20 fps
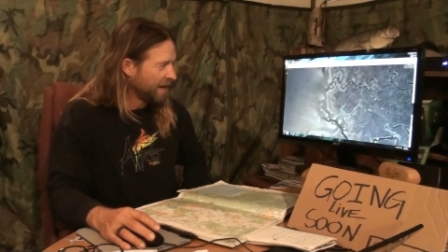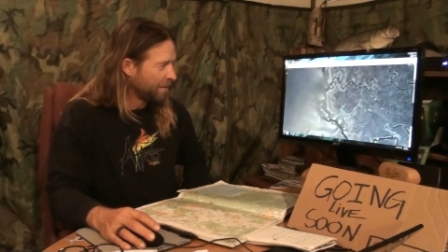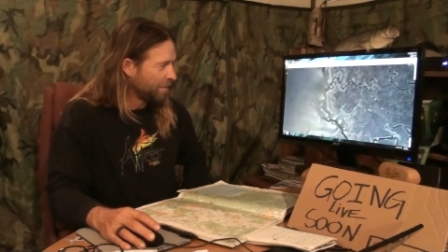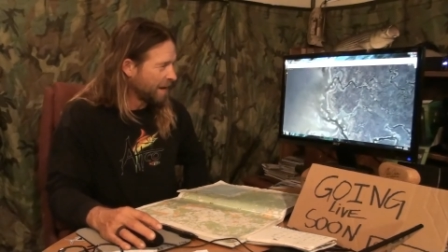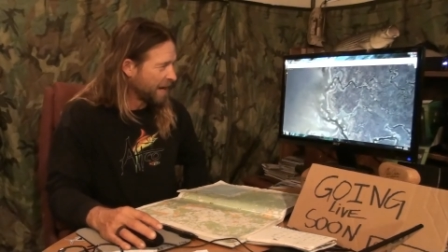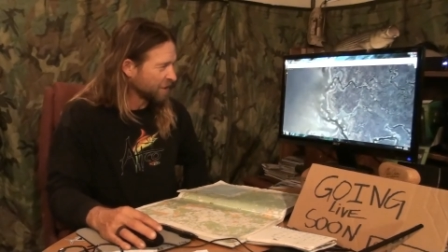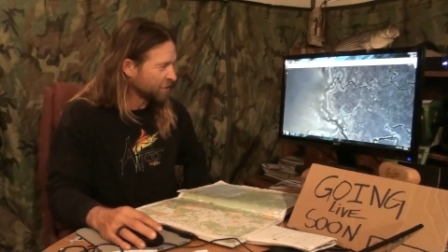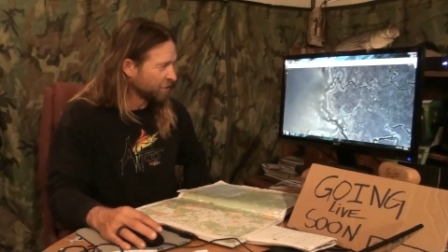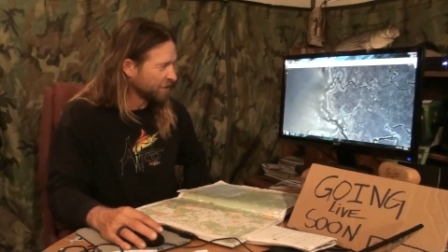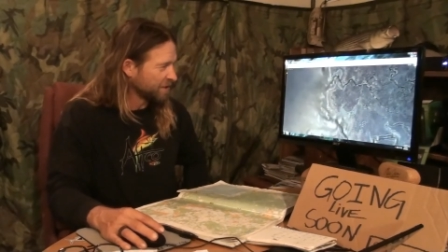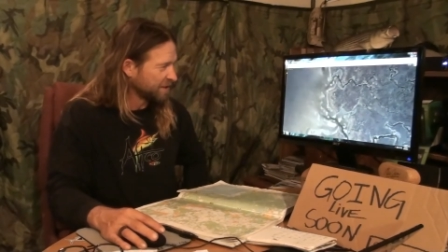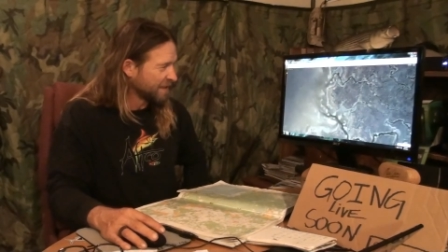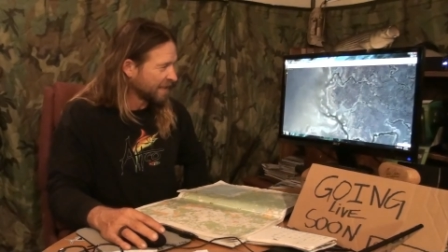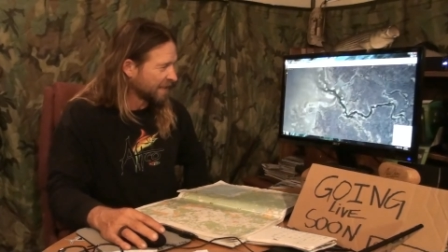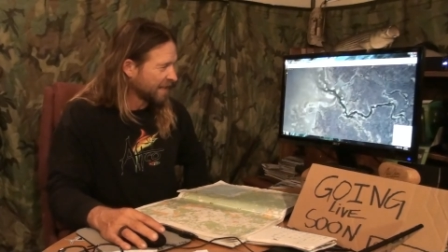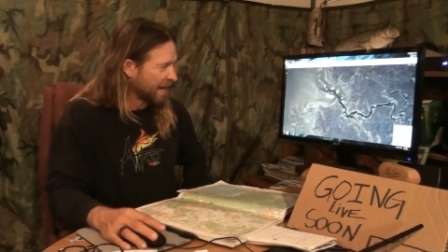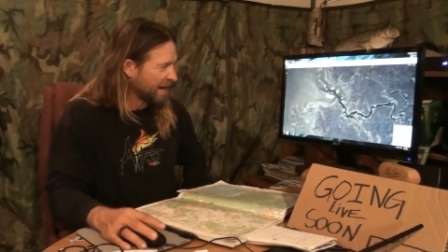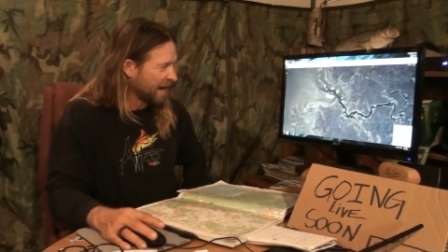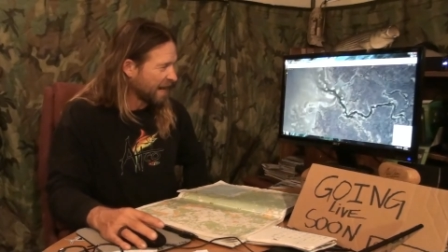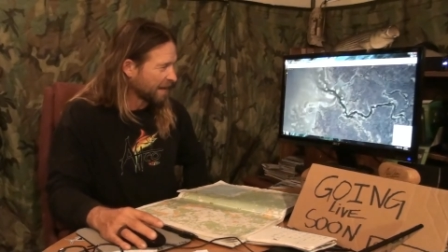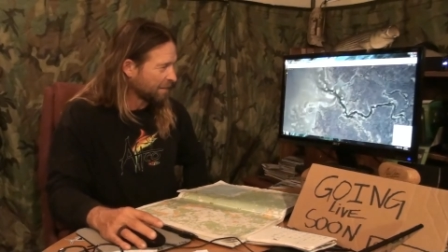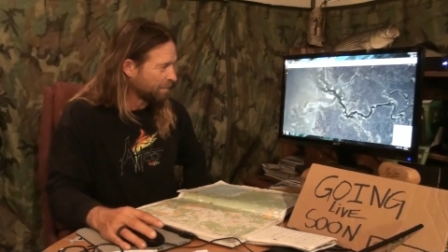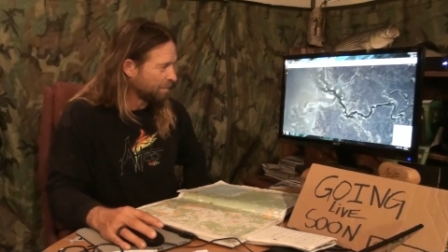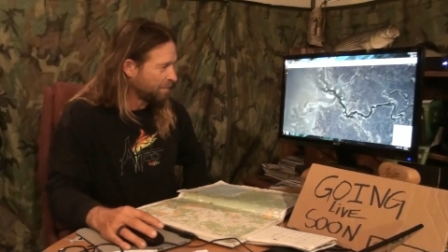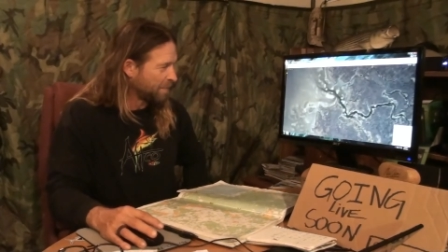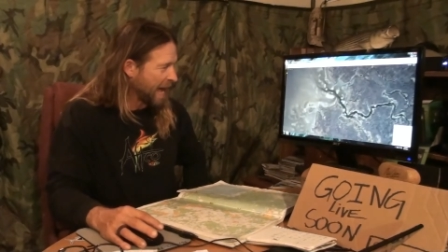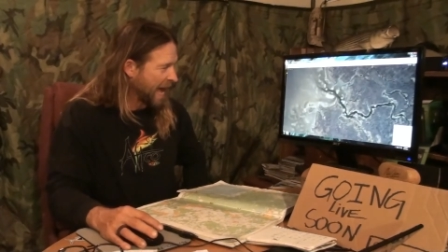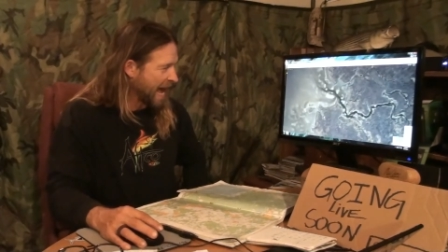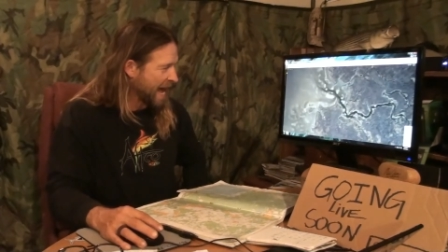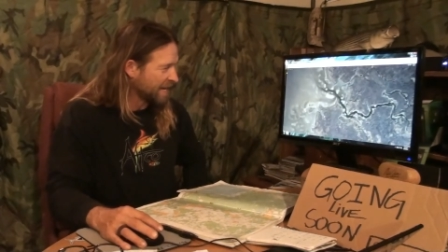I'm actually kind of
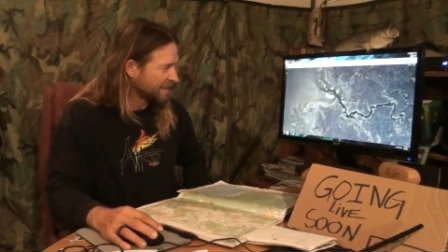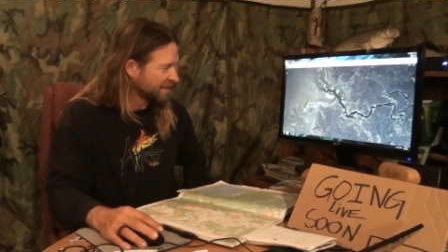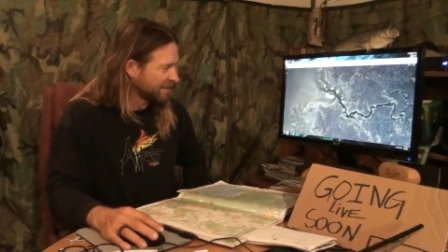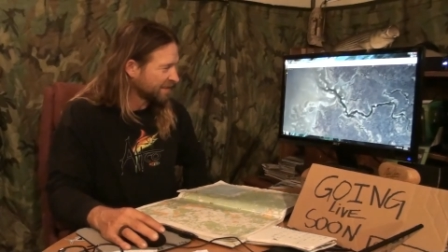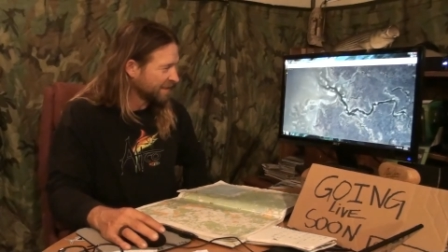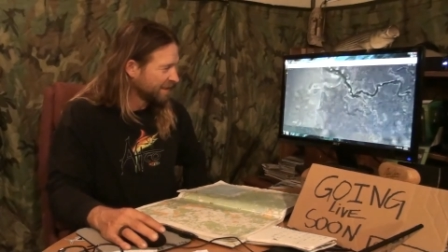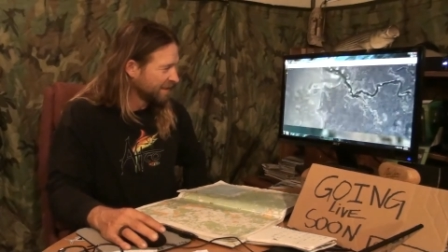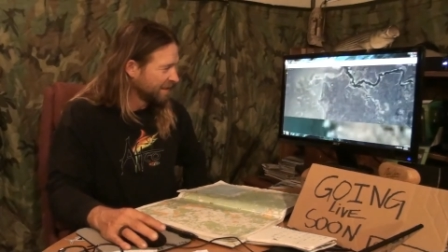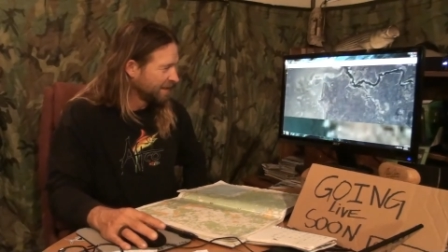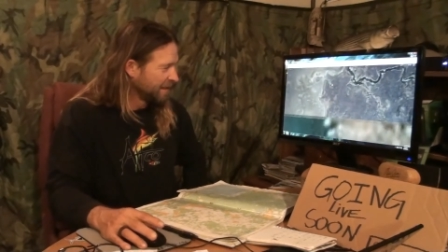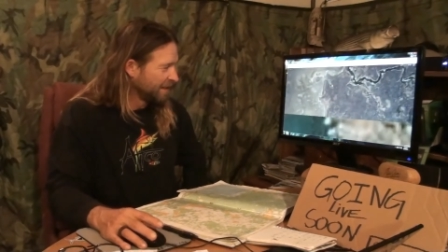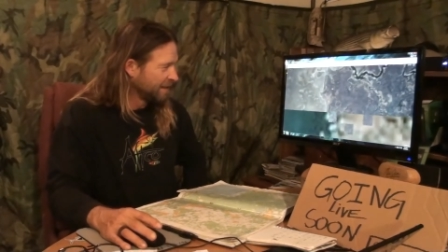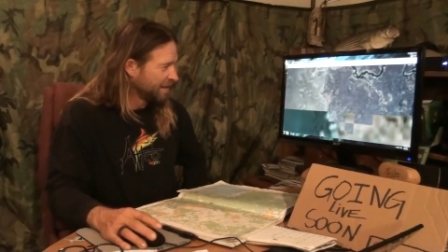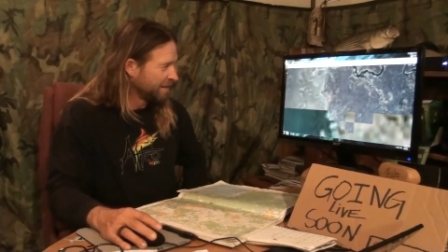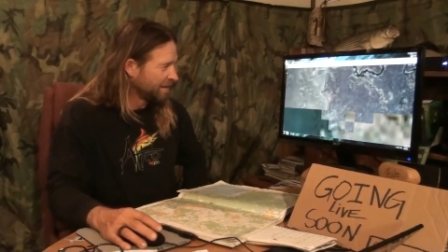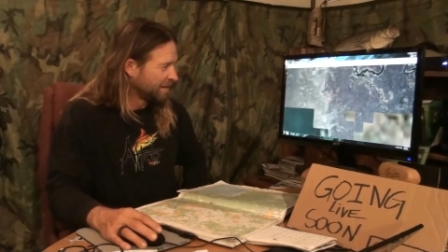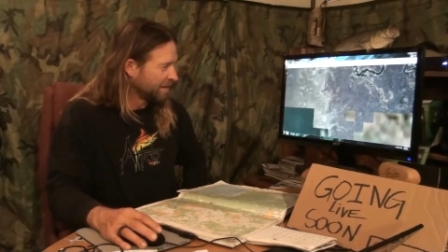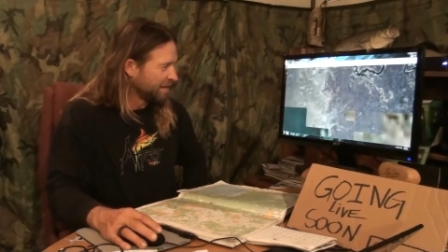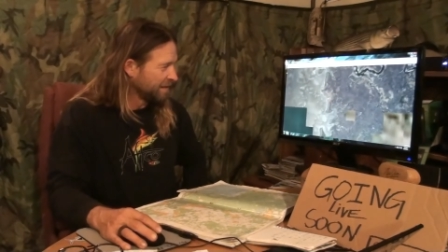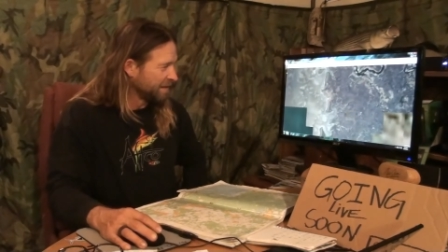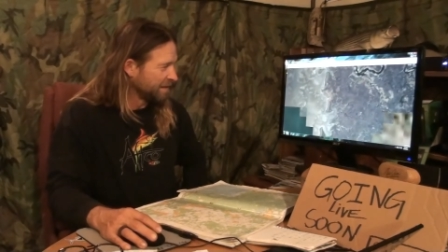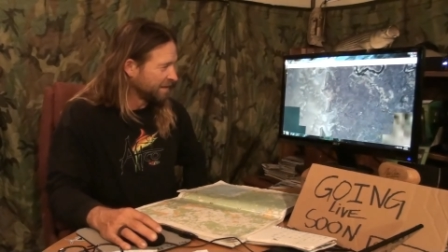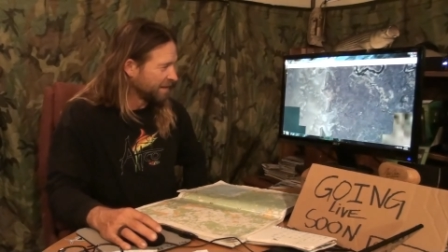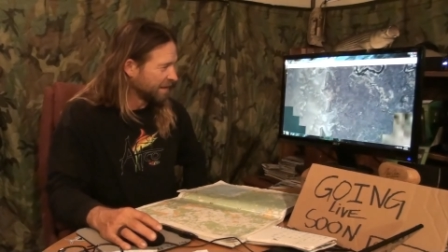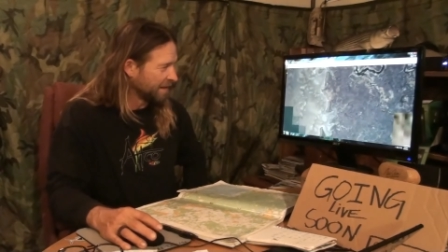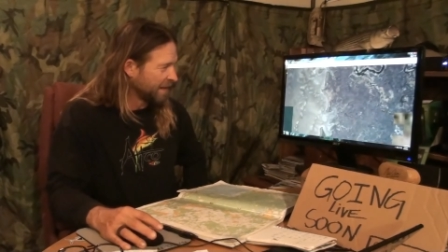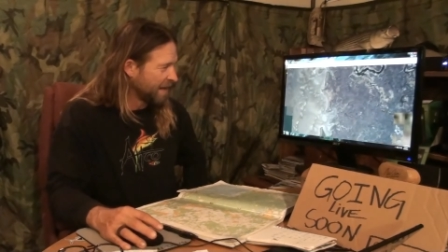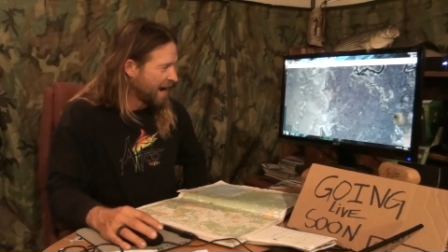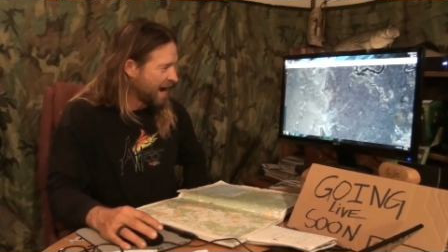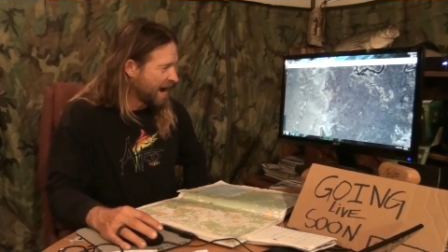like past the
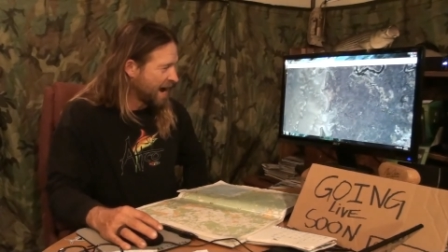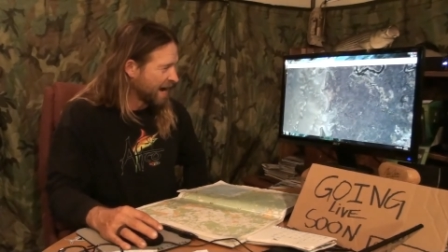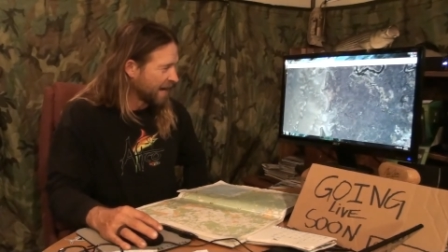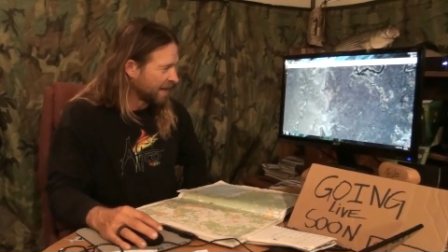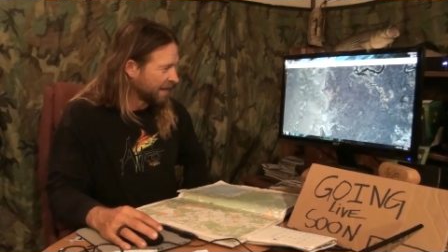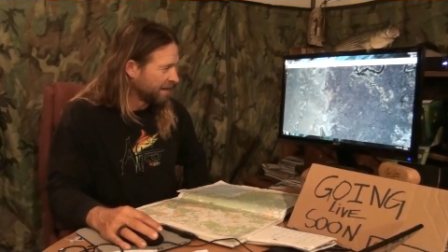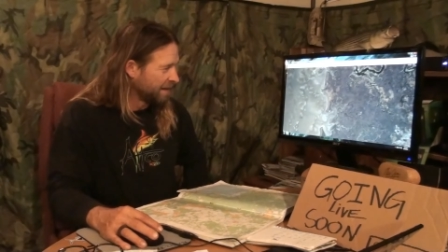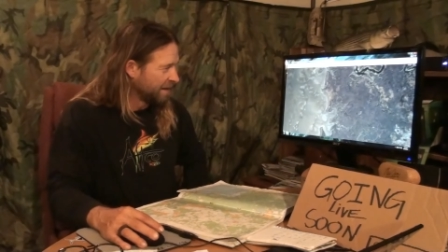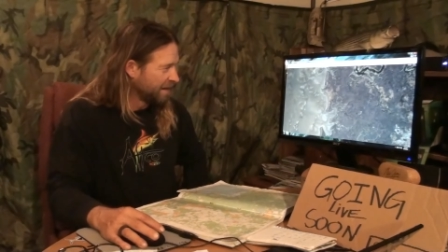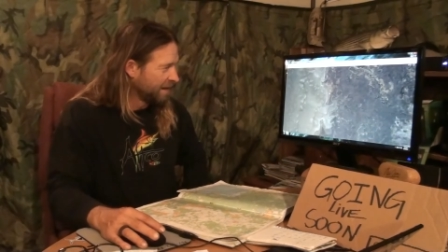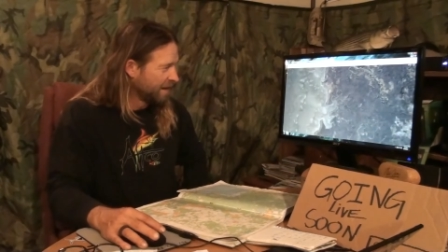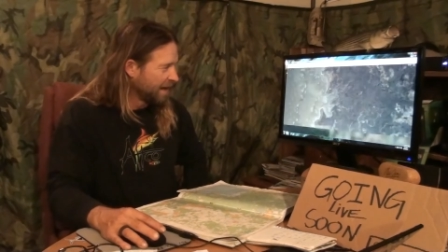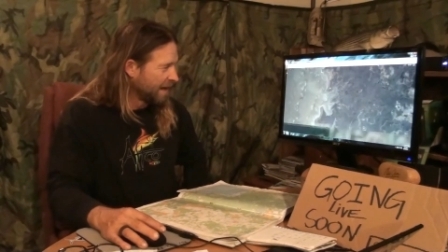line,